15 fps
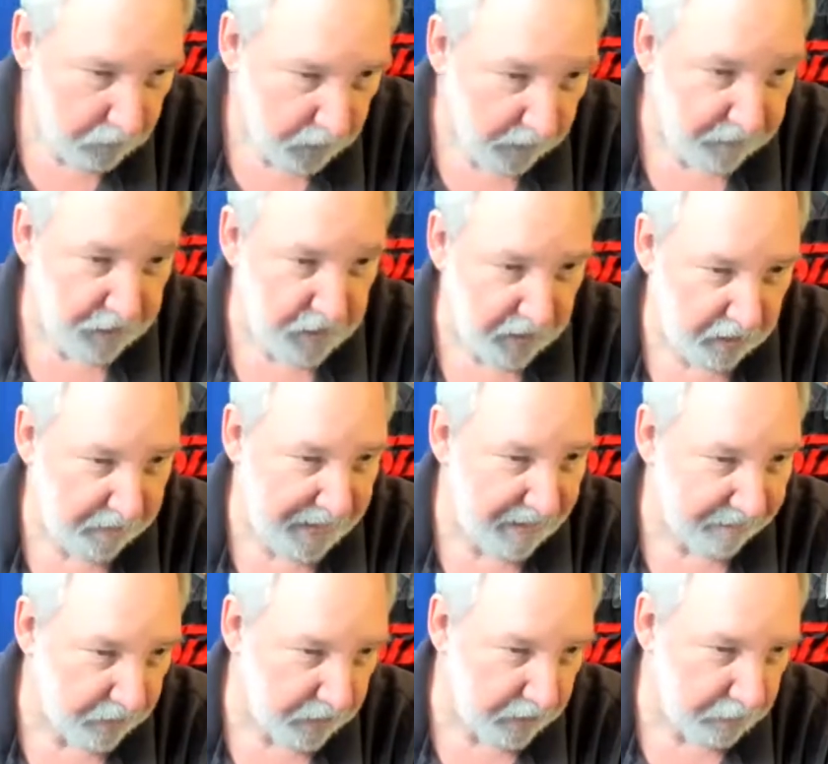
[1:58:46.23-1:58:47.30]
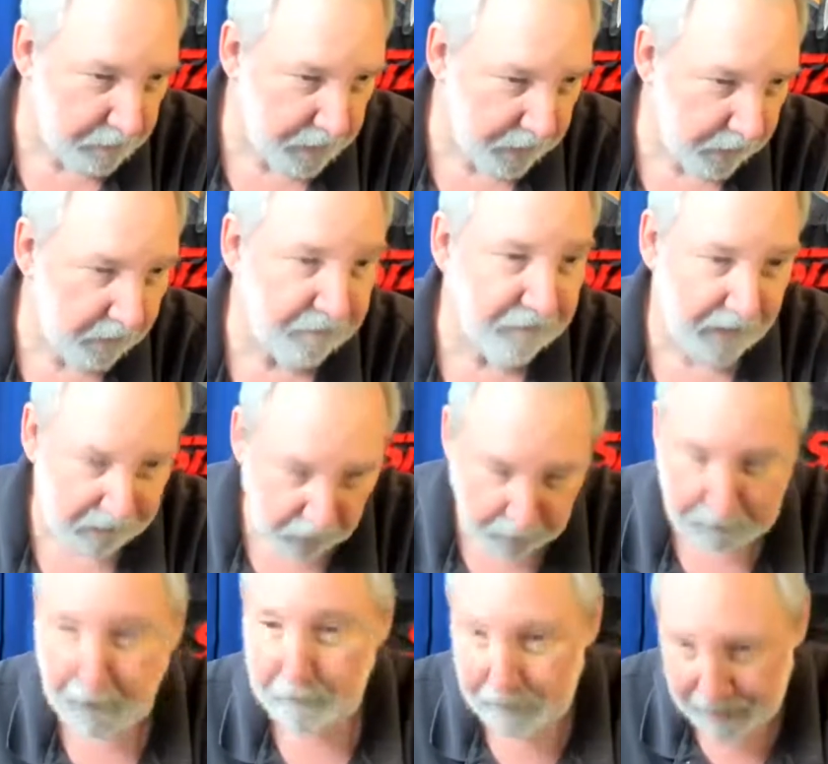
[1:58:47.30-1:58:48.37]
if you're talking, yeah, from the computer, her follow up
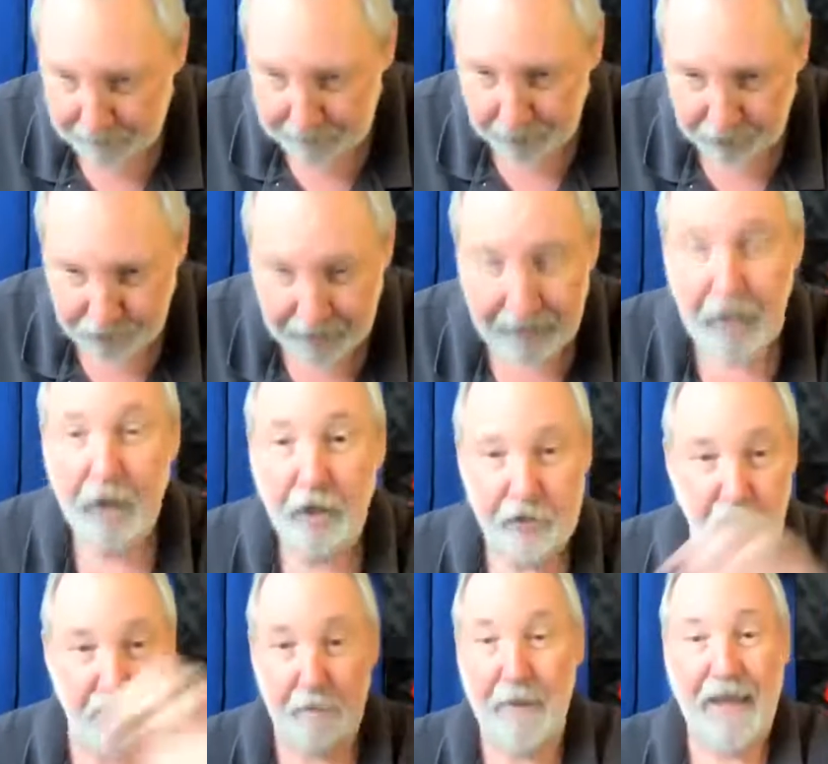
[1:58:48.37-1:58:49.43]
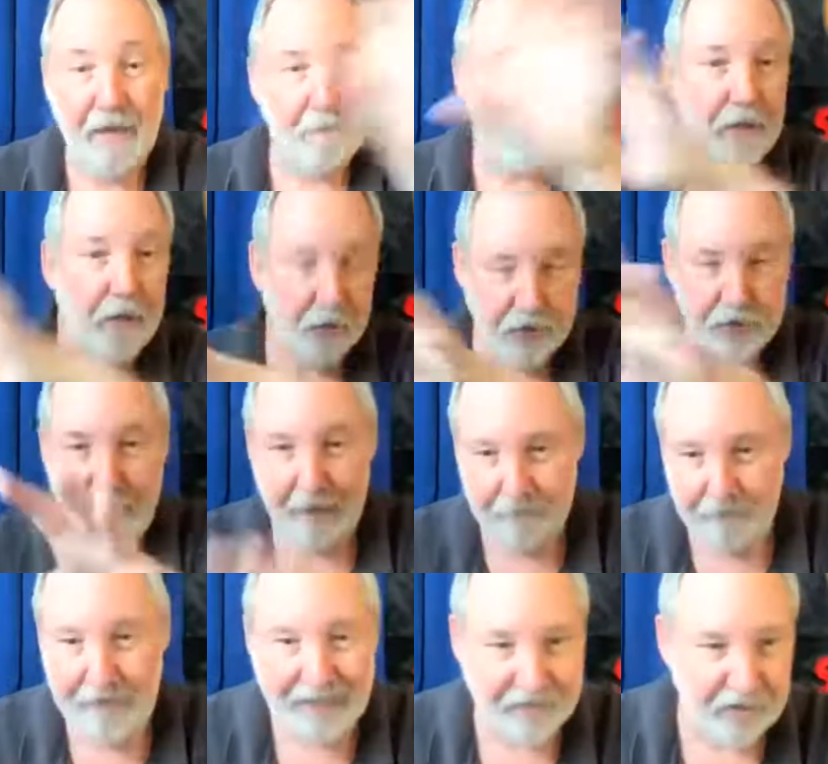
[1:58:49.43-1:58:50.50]
on backbones, right? So the backbone stuff
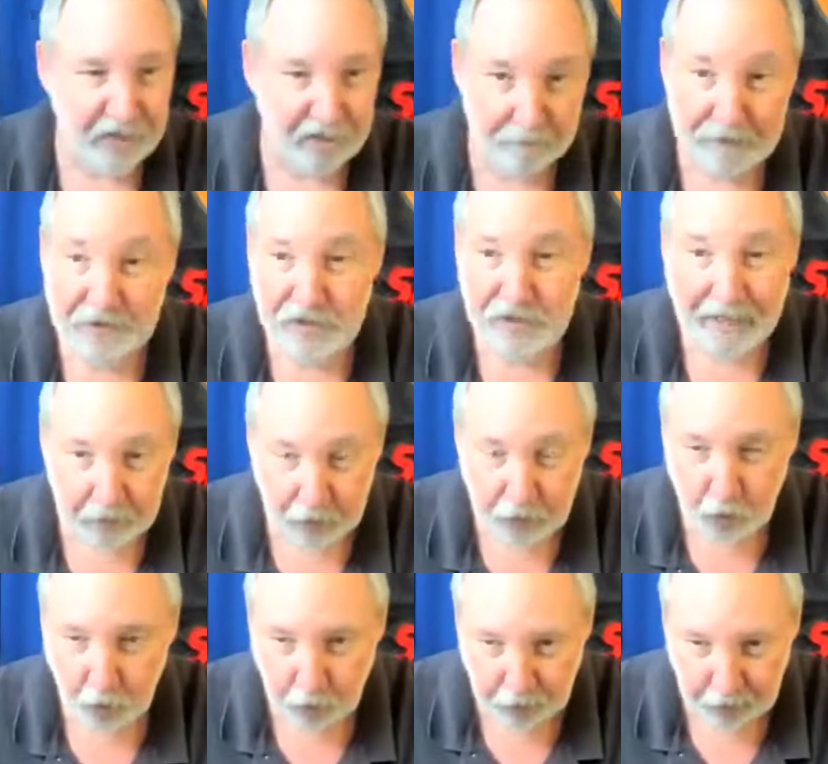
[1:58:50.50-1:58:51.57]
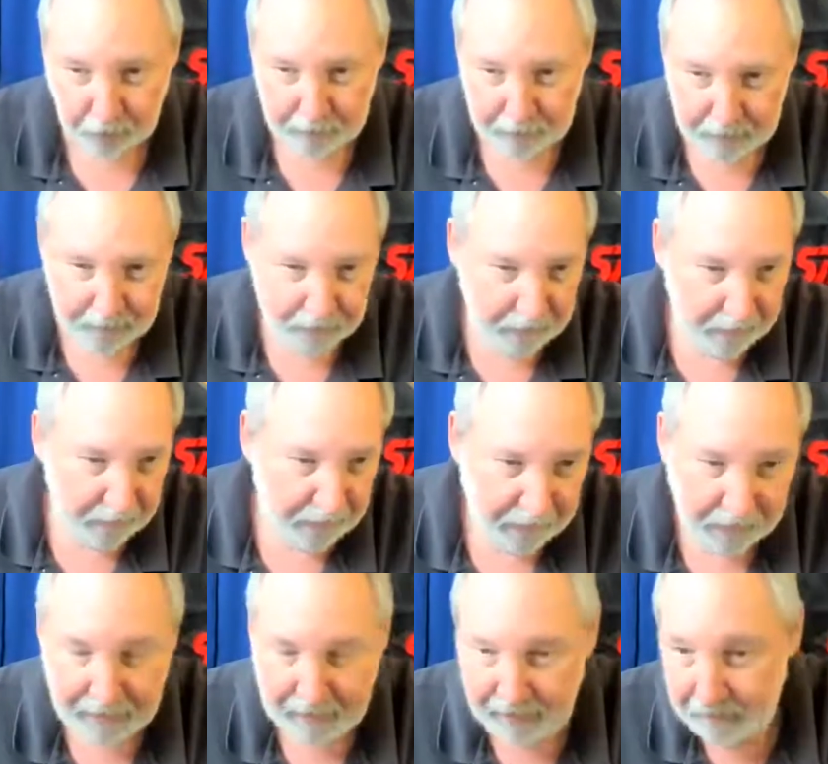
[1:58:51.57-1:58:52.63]
that's going to be solid core,
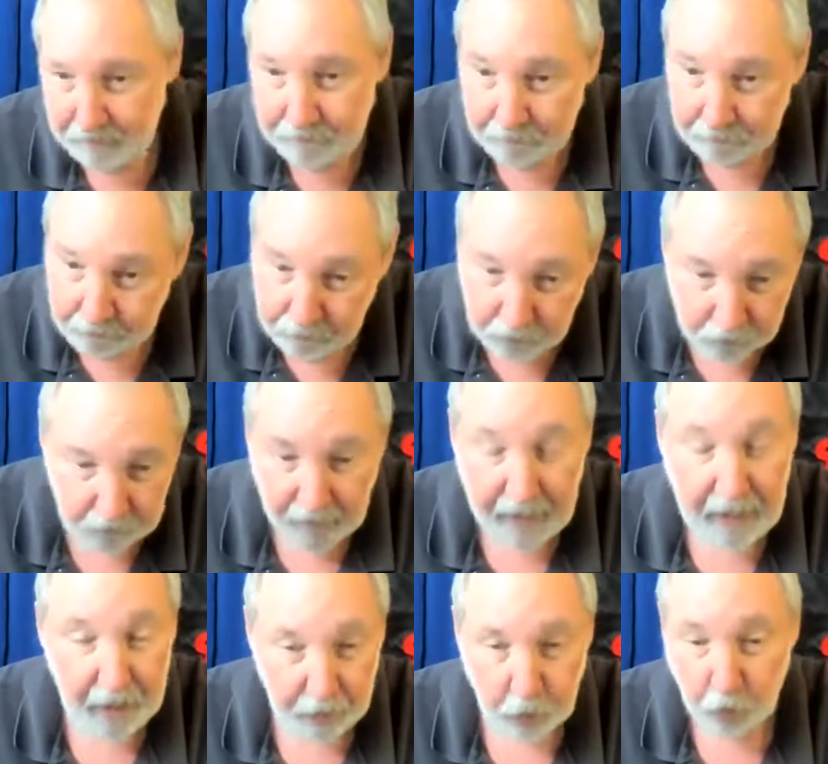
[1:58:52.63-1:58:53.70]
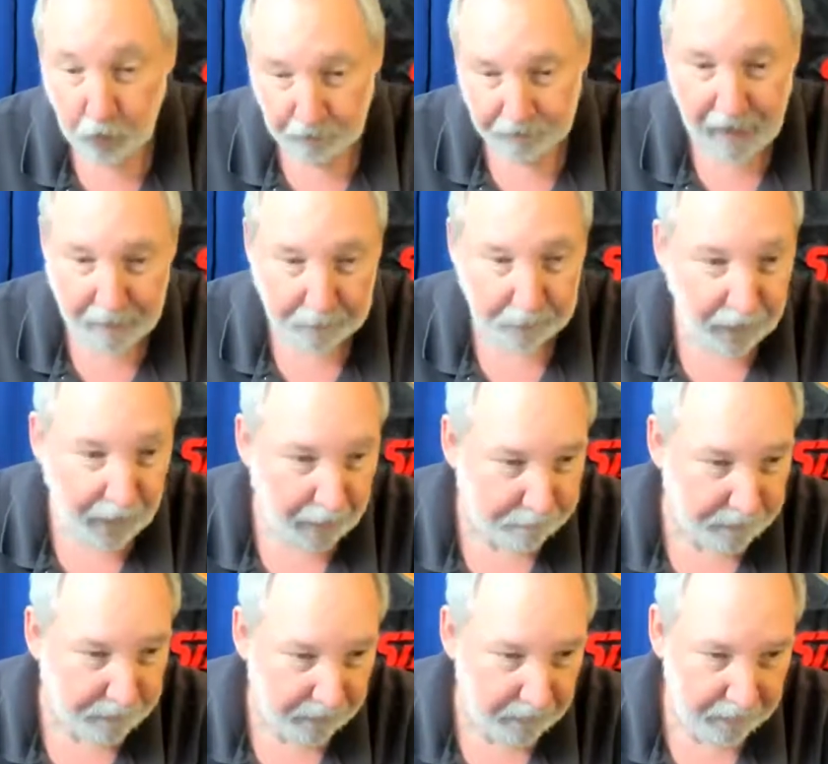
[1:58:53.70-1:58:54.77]
uh, and or fiber
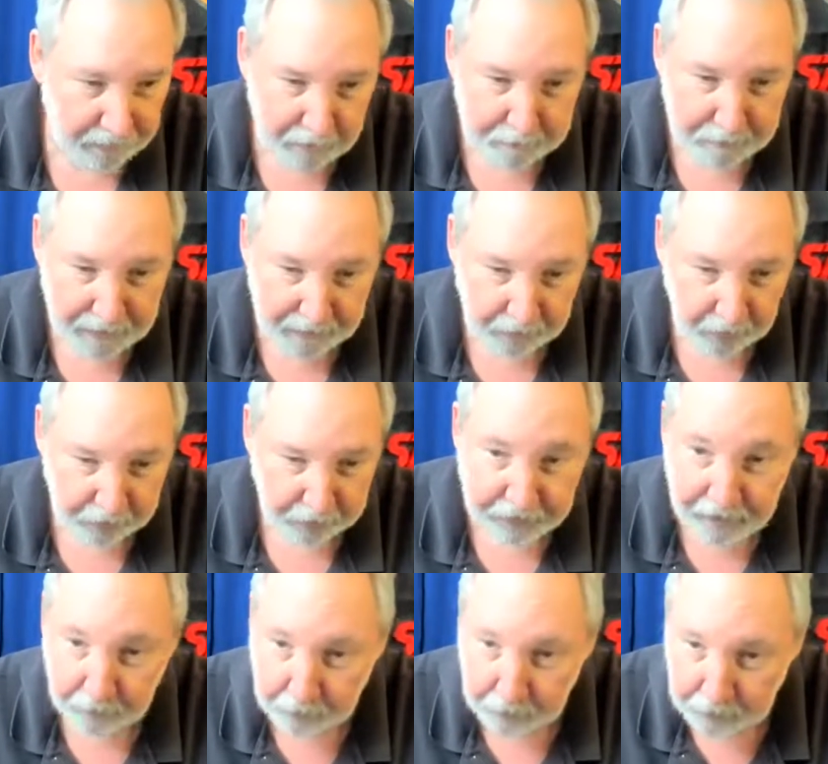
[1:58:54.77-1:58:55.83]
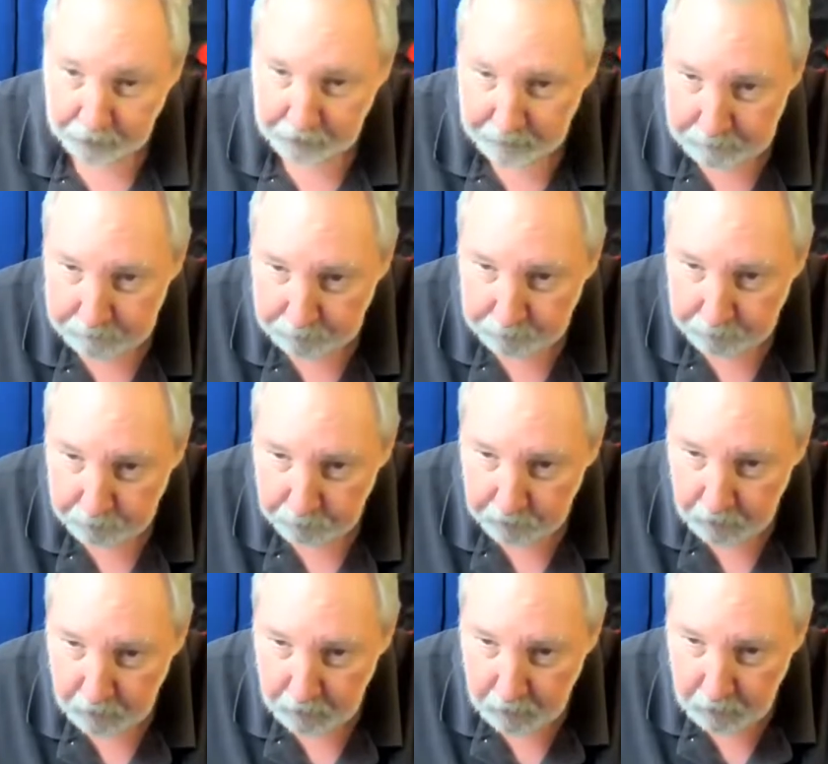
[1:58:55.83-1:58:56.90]
optic, depending on your network.
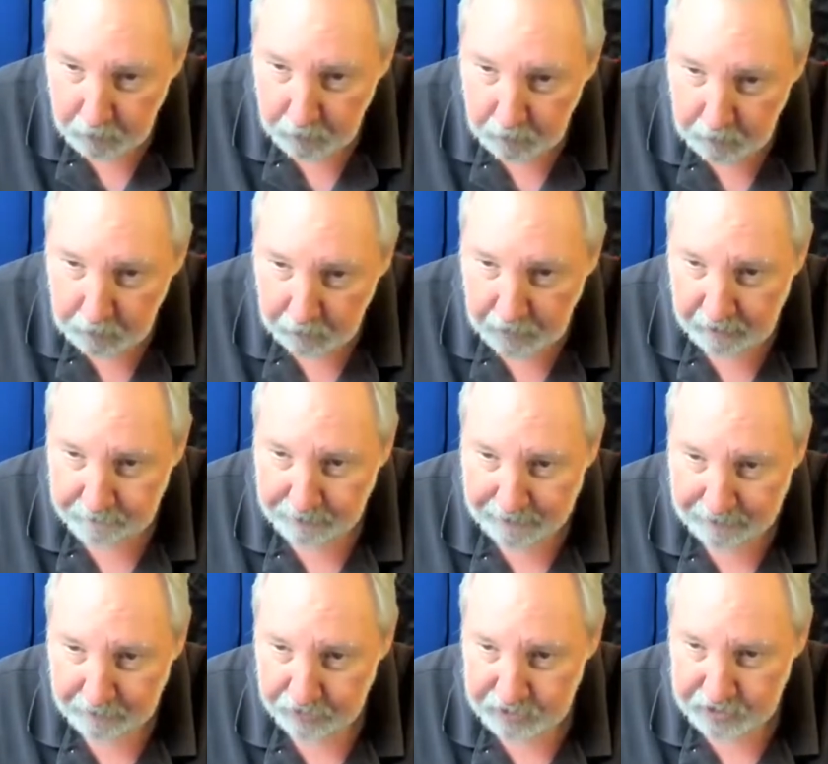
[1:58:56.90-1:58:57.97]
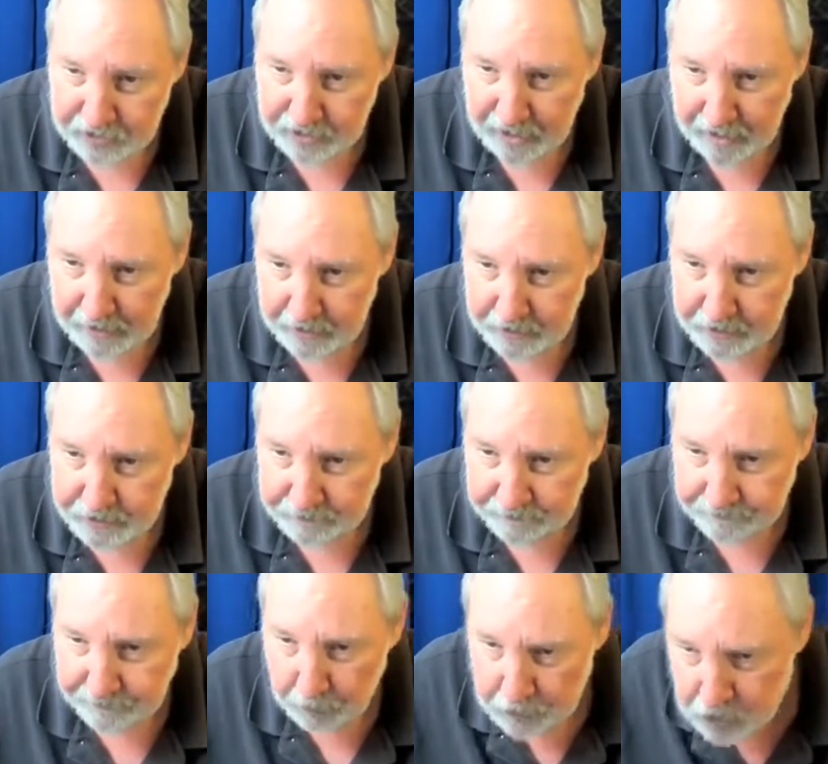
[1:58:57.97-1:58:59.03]
Looking at Fractal Designs
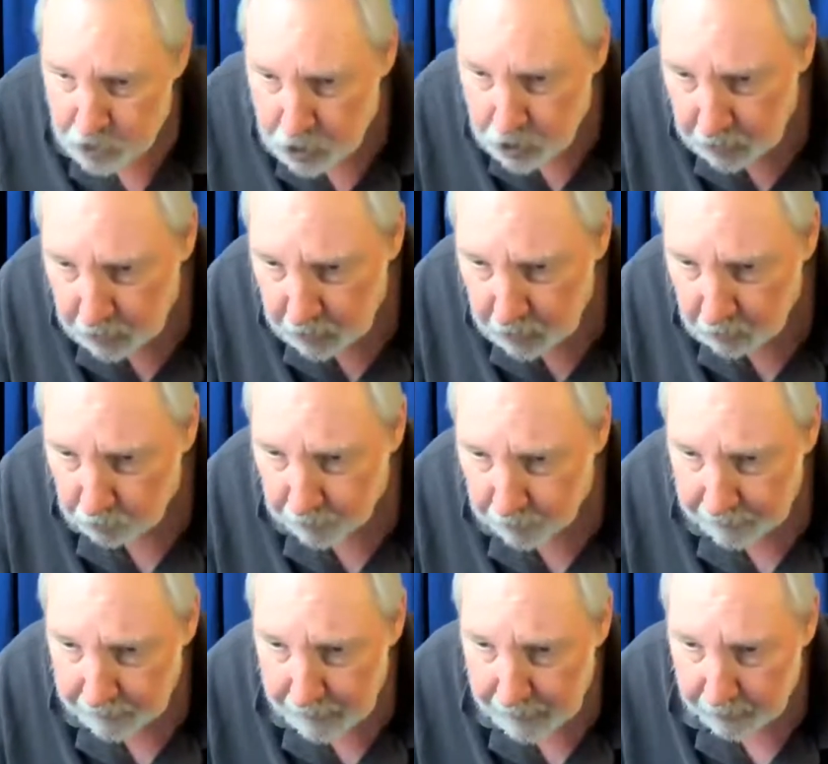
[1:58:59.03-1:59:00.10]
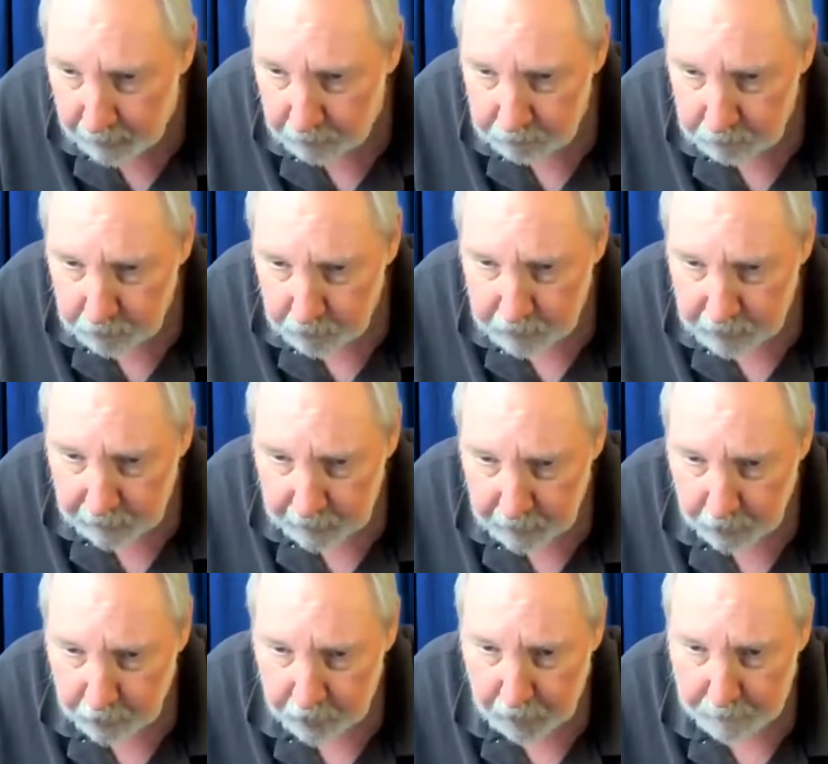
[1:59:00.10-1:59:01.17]
Focus G right now, looking like a good